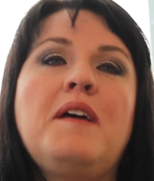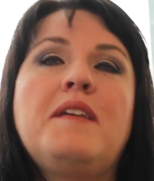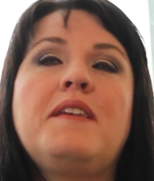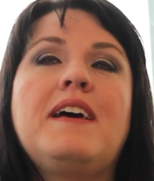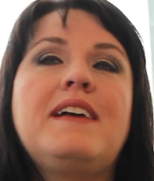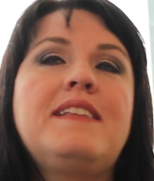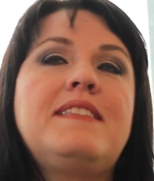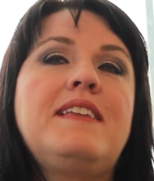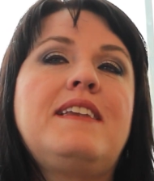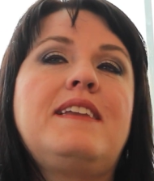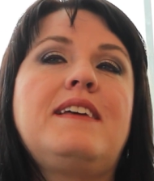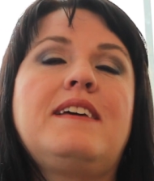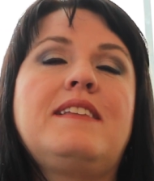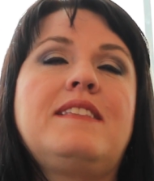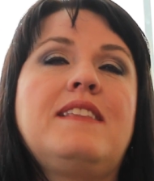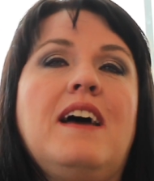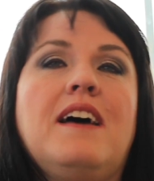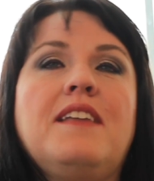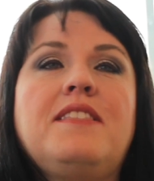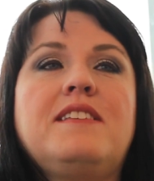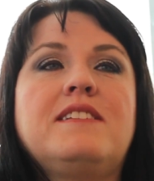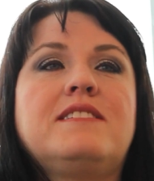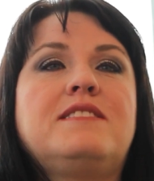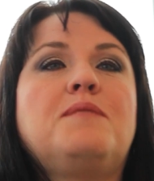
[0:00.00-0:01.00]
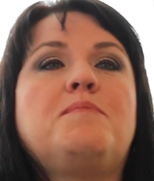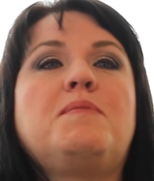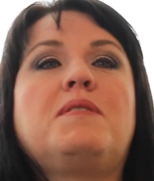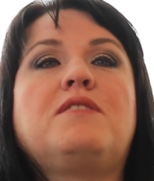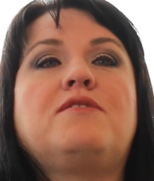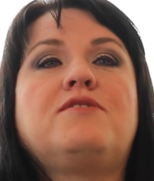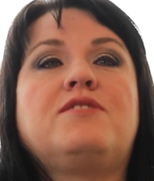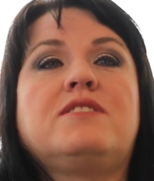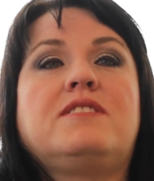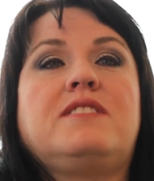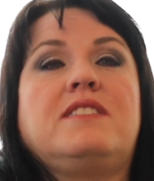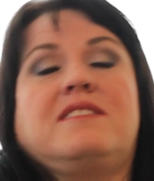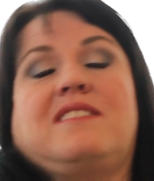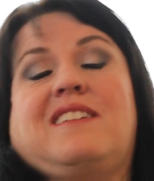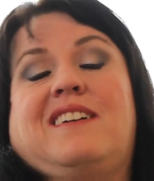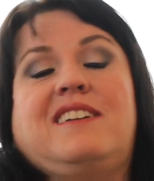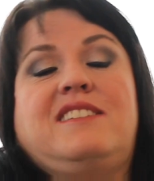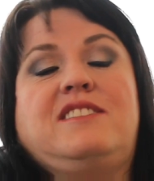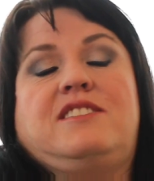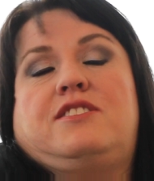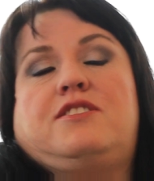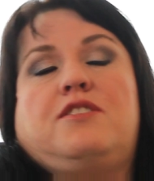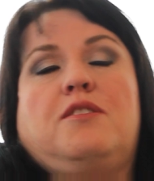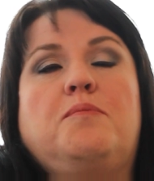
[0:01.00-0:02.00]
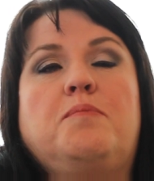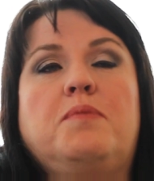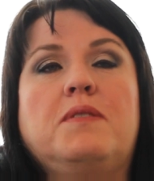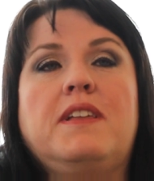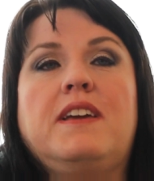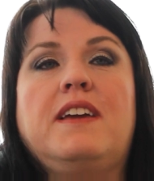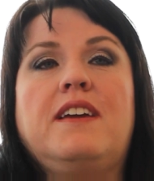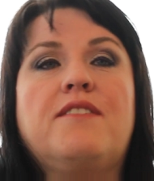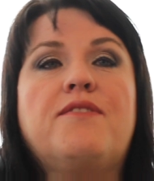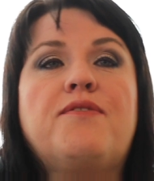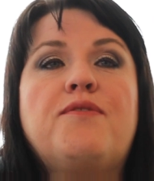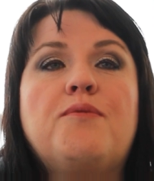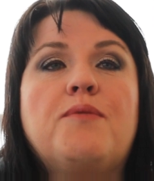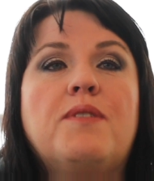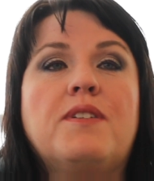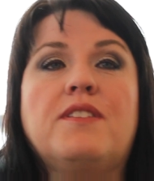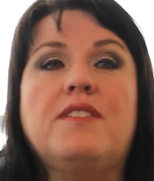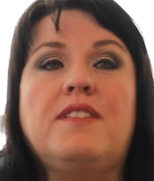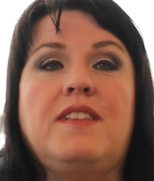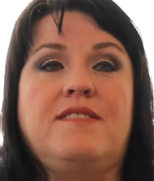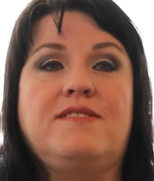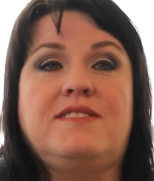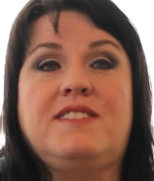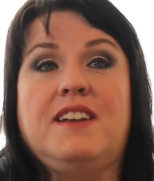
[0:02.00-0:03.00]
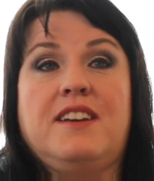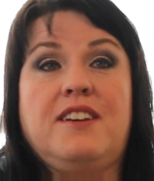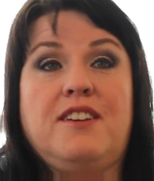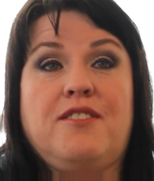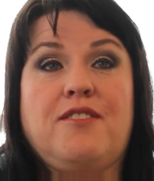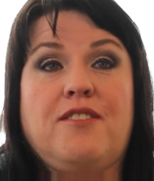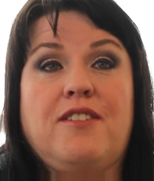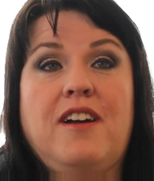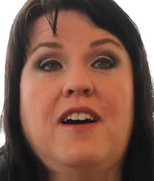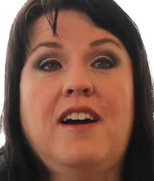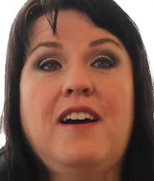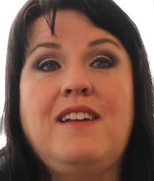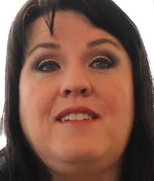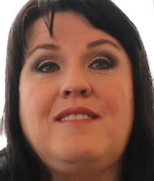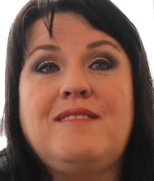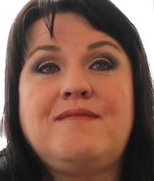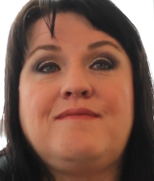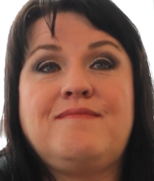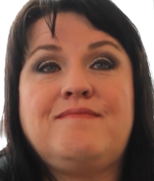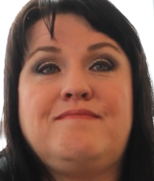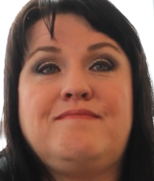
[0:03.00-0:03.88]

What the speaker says: Not that somebody who just says, I just don't believe, whether they've studied or not,